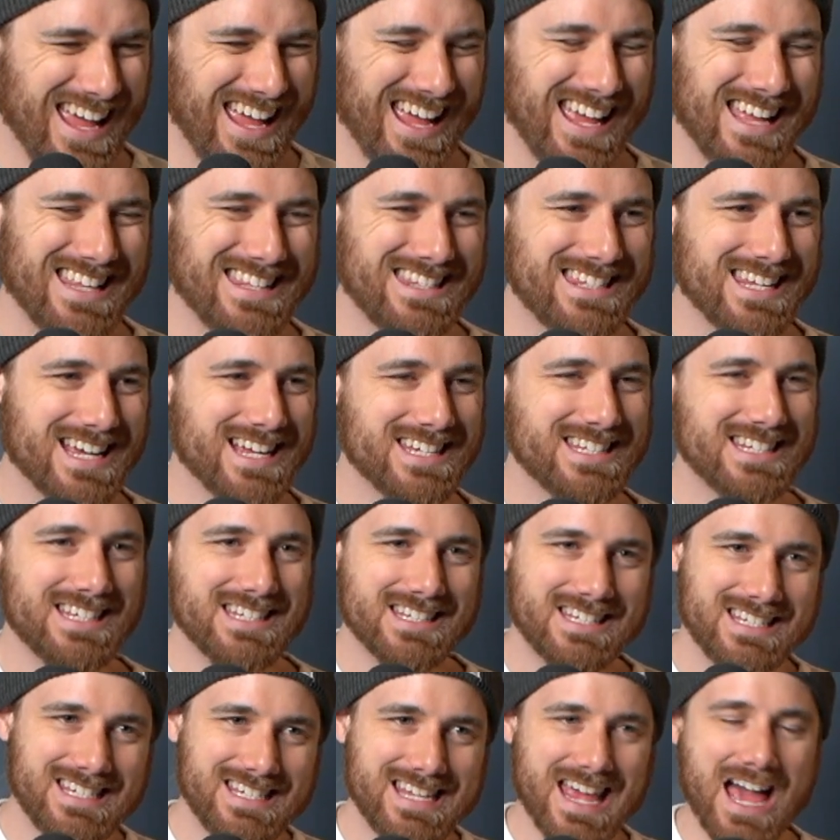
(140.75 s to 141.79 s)
it doesn't
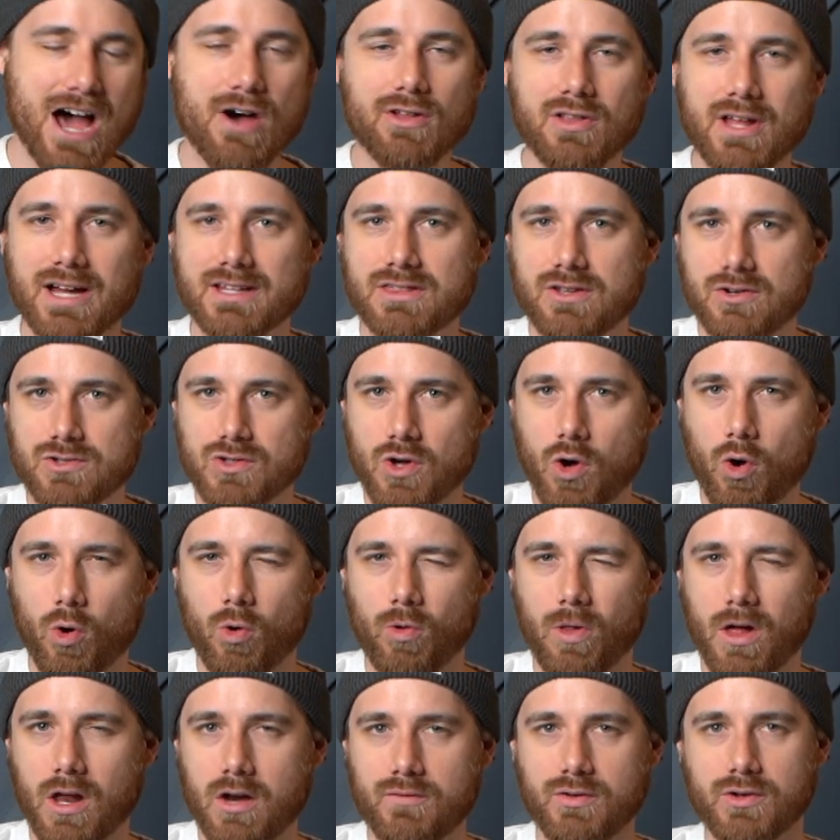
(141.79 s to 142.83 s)
sound like there's a whole
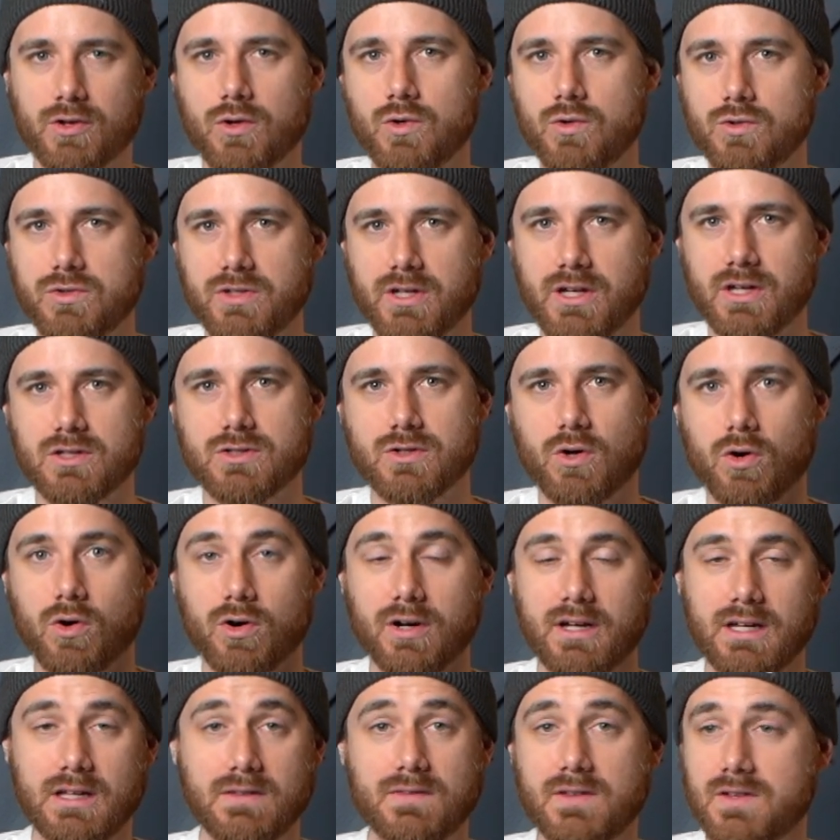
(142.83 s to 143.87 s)
lot of acoustic
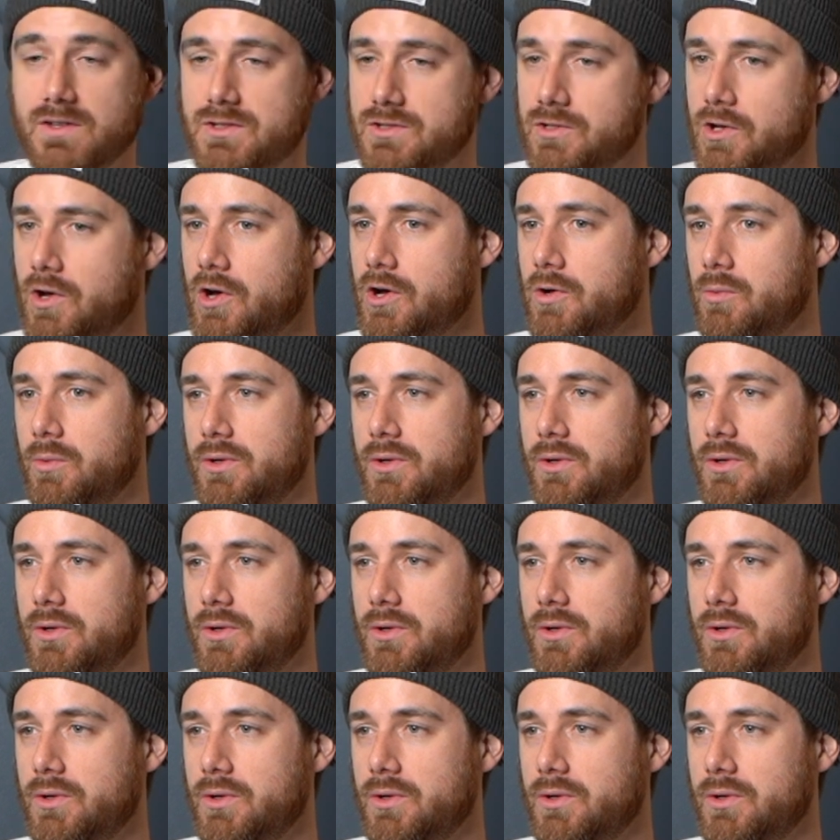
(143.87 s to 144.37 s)
guitar in this song,